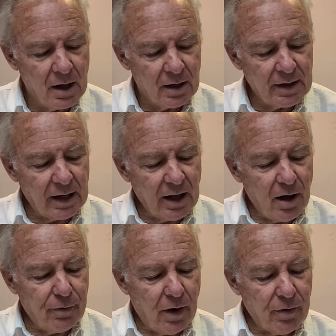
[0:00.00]
Let
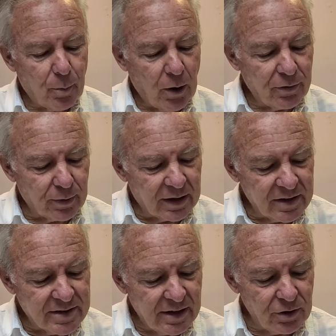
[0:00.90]
love of the brethren
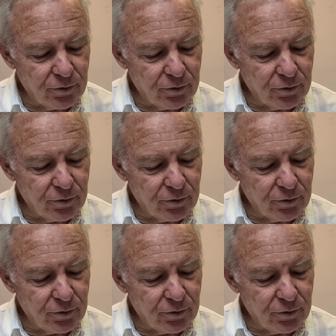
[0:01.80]
continue.